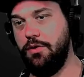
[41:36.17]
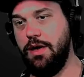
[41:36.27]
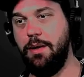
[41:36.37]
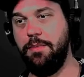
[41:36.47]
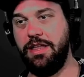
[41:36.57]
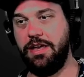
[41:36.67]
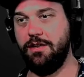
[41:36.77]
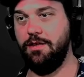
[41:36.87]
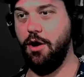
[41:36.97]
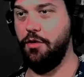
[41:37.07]
Emily.
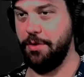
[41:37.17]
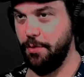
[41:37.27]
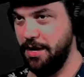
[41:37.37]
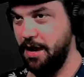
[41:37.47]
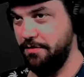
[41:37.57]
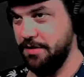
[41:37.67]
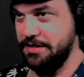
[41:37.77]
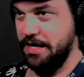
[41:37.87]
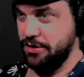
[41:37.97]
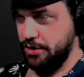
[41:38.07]
Only one out of
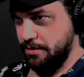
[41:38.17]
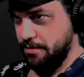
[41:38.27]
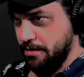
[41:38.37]
contention.